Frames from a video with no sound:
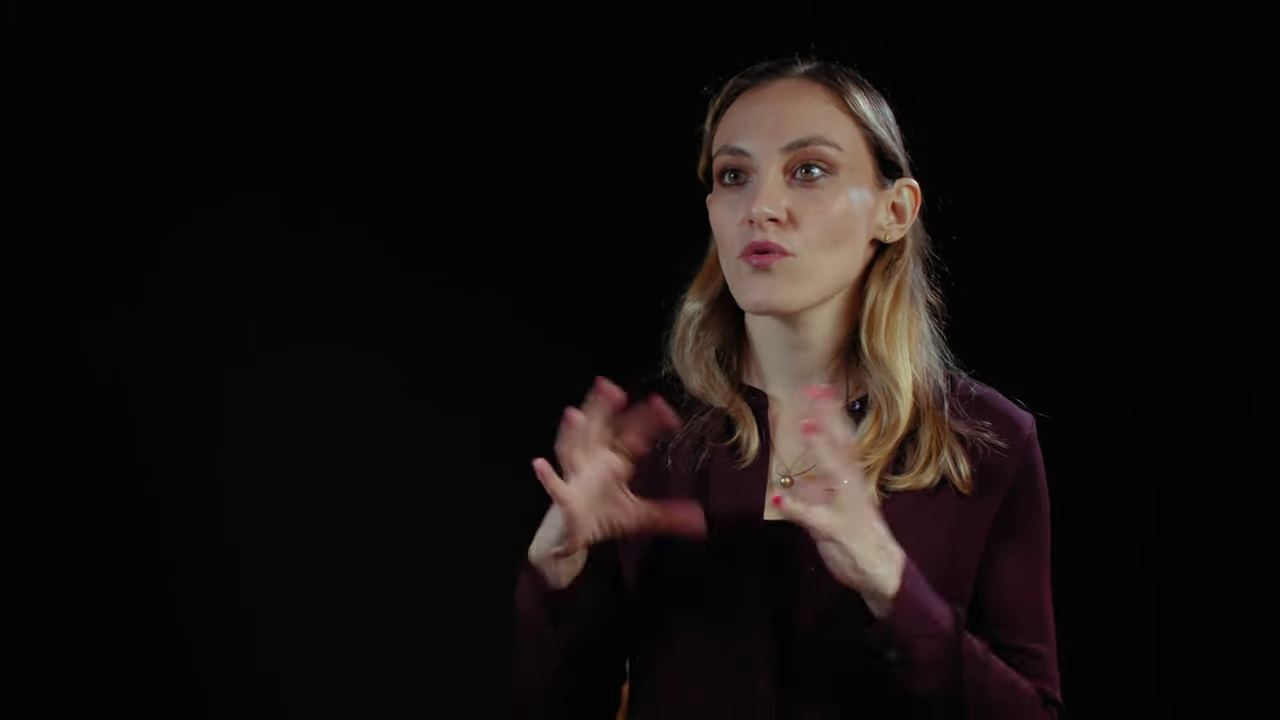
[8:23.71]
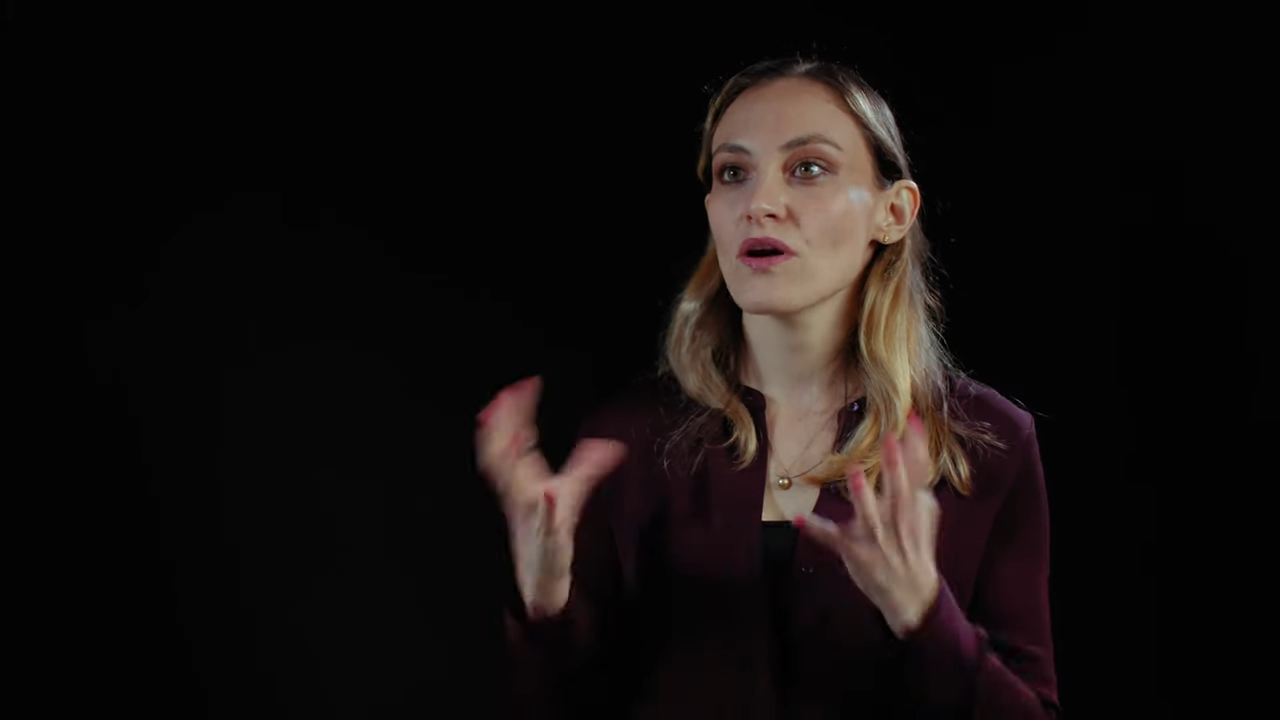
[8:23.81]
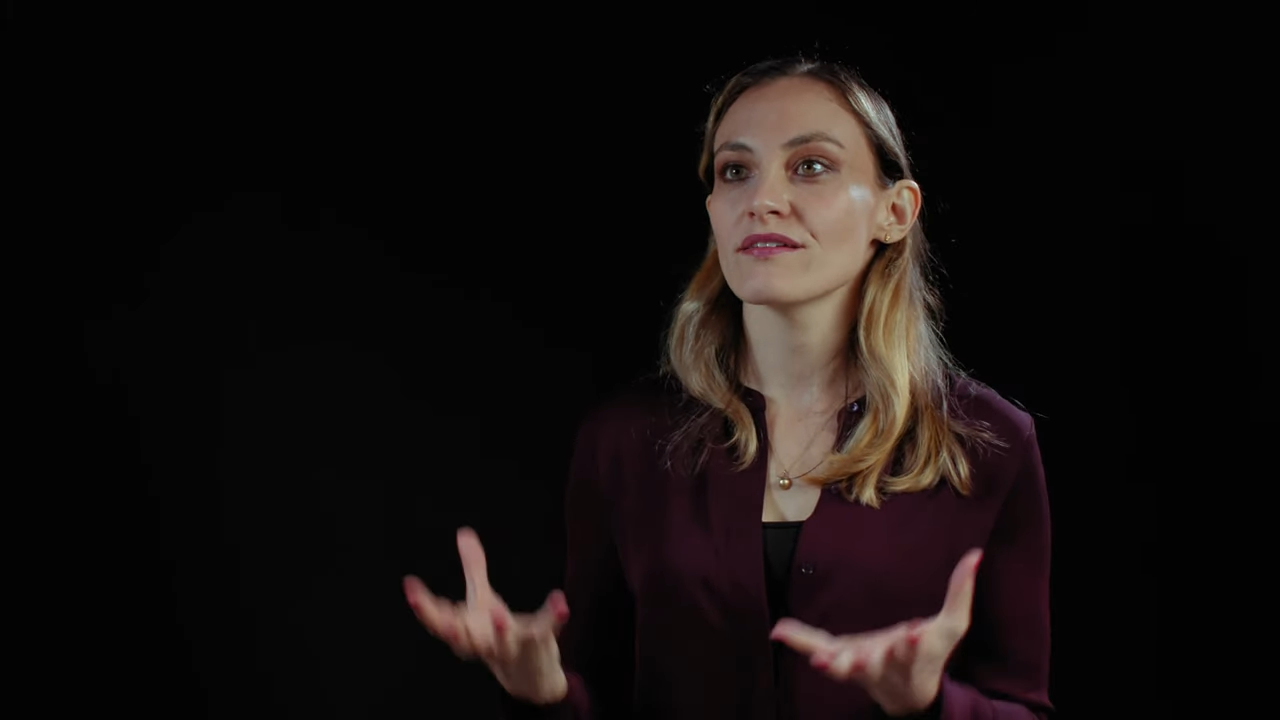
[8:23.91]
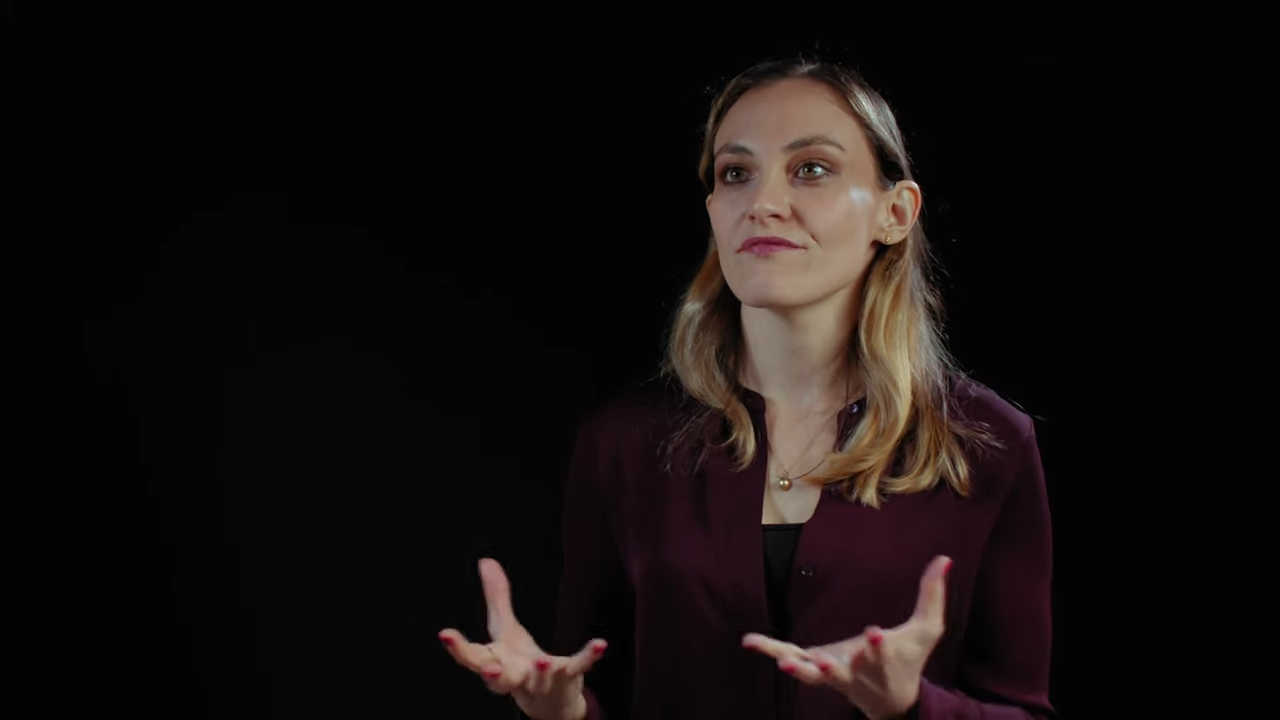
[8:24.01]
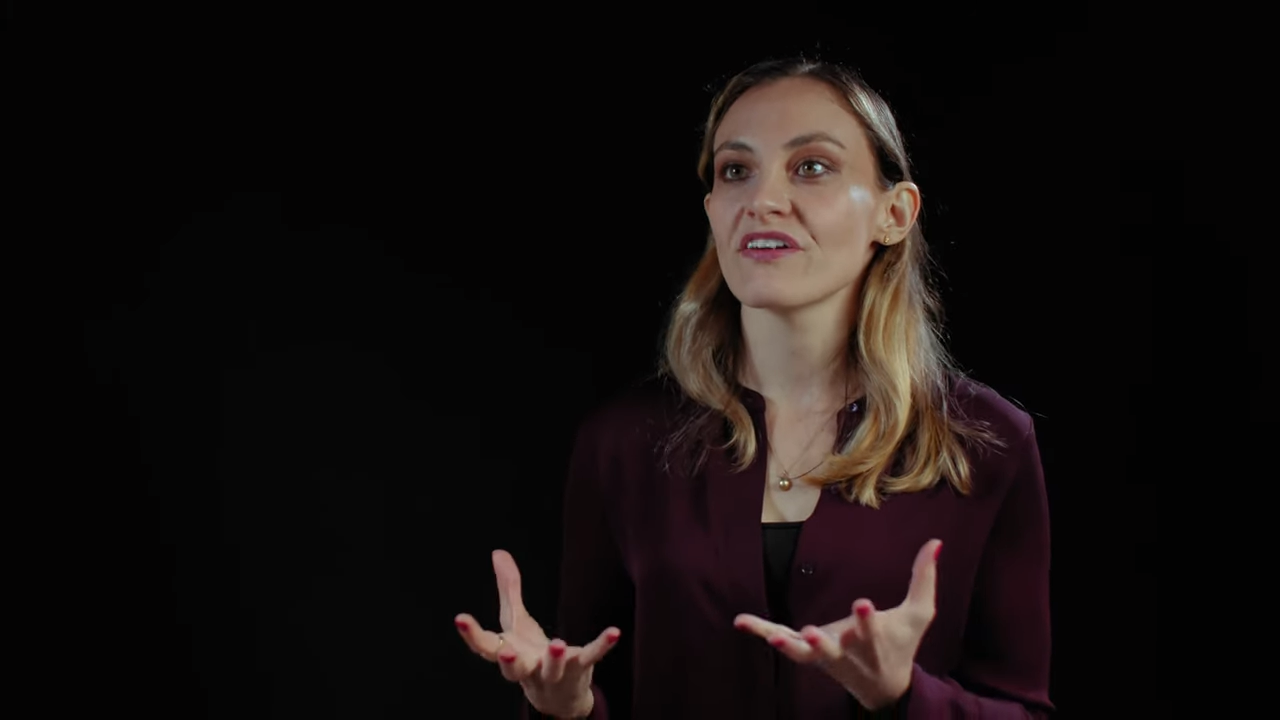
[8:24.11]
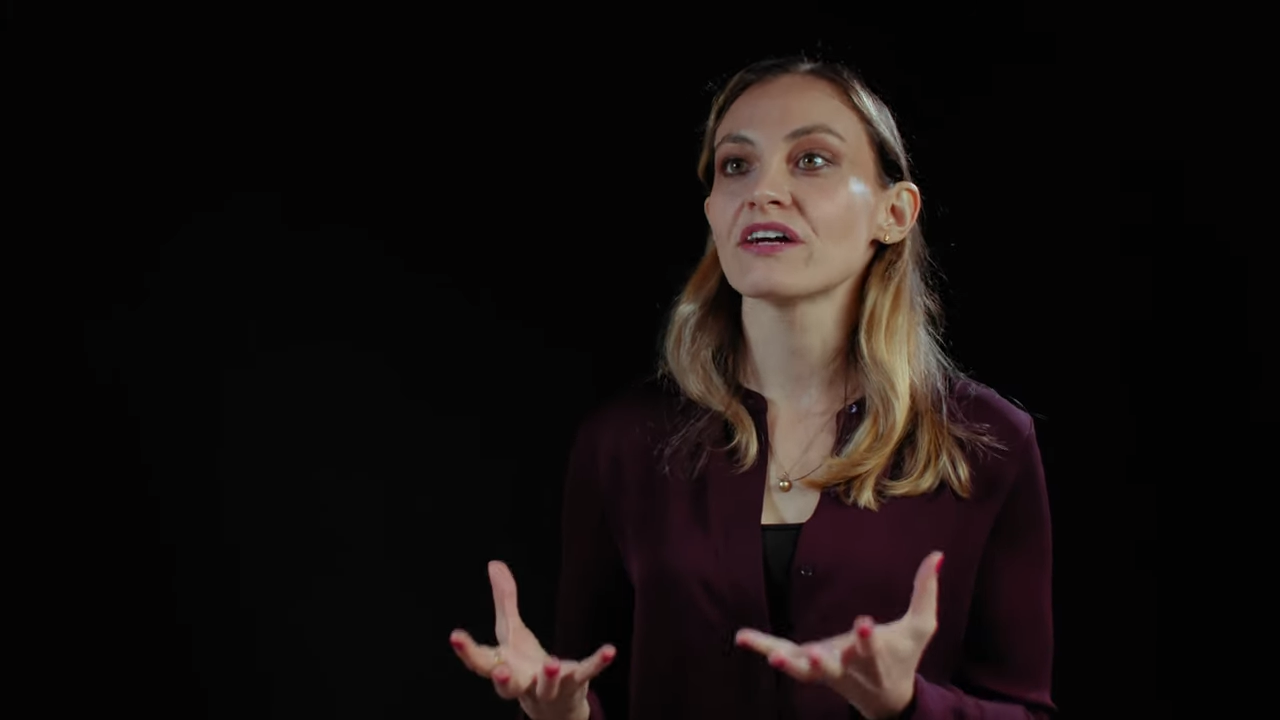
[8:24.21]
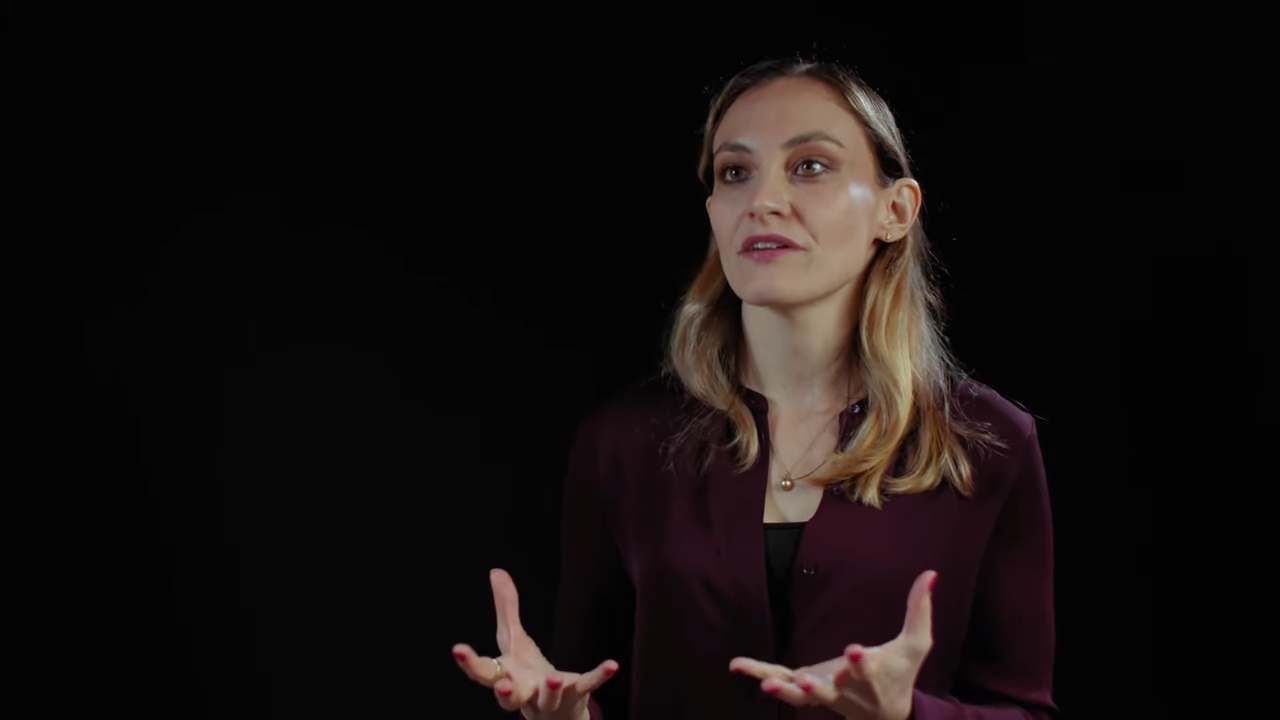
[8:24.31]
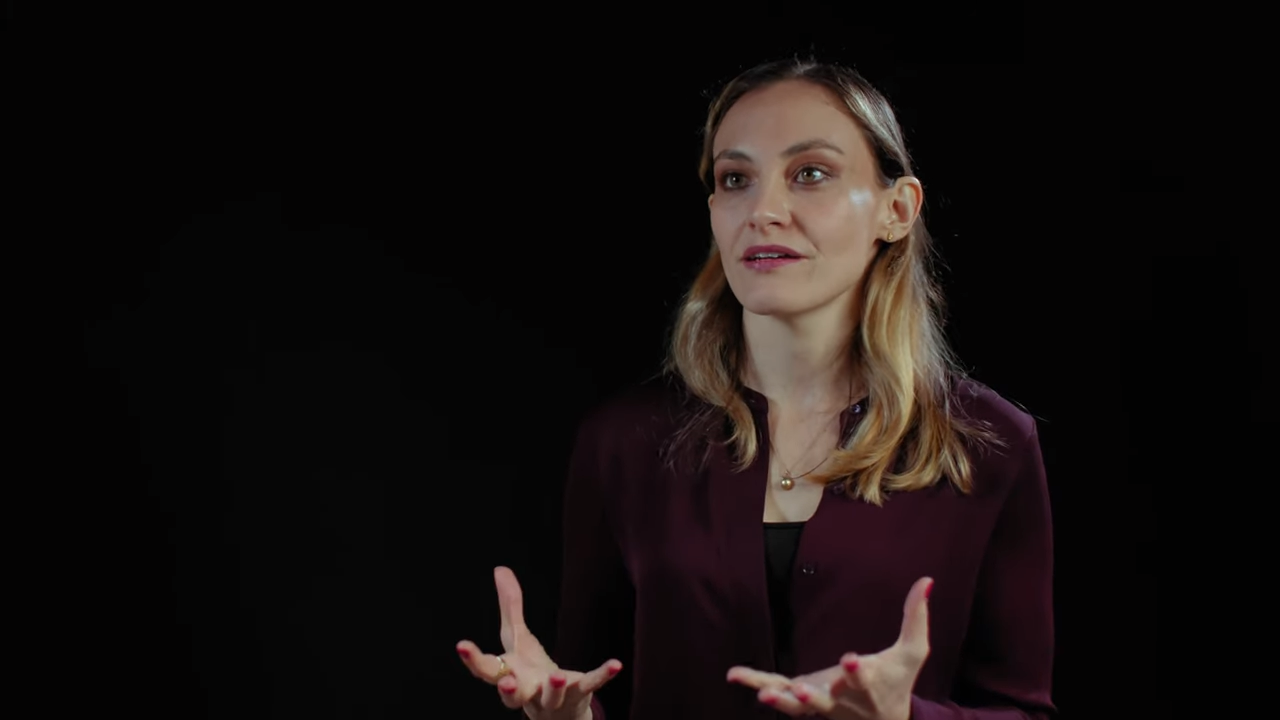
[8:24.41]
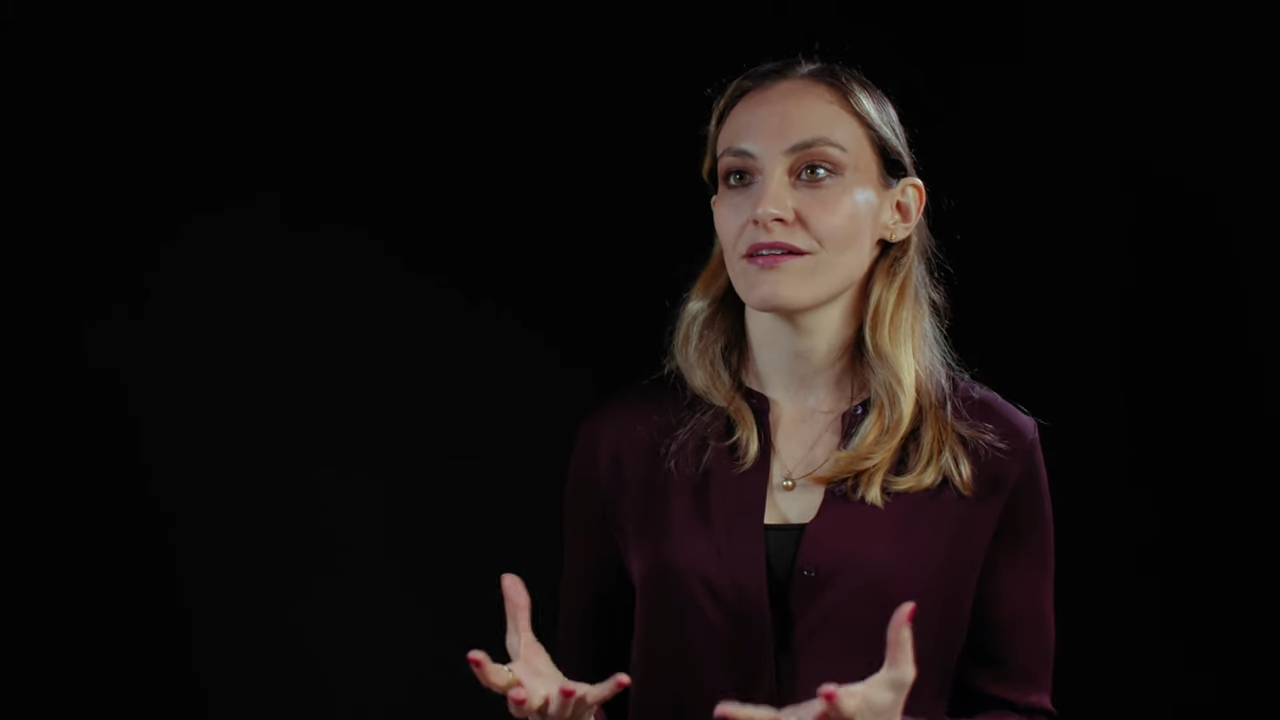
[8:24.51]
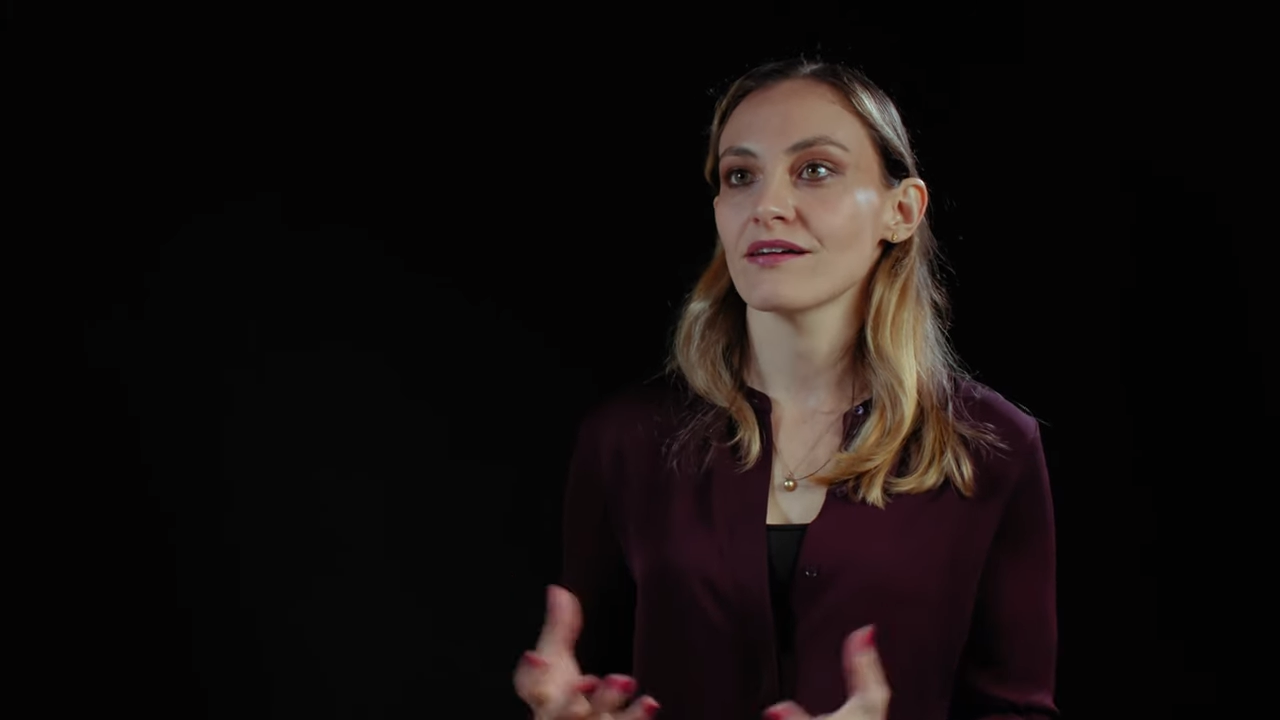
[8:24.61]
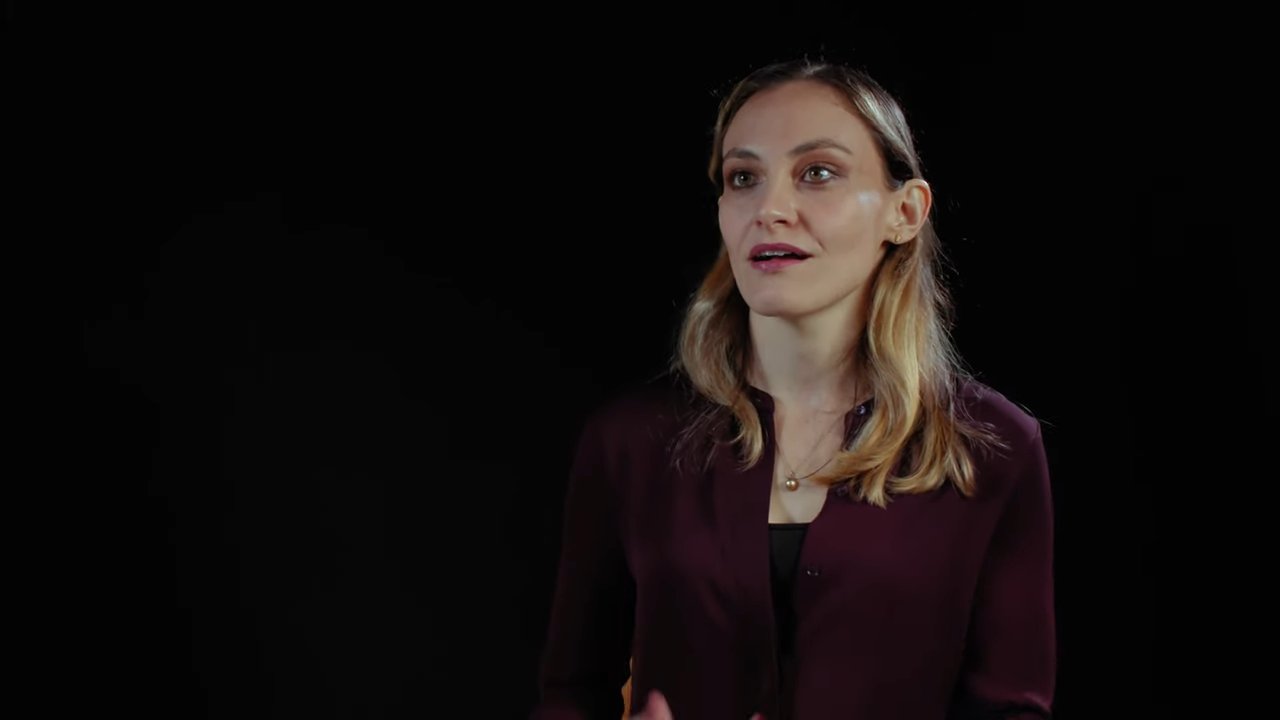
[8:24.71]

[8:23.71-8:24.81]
quite varied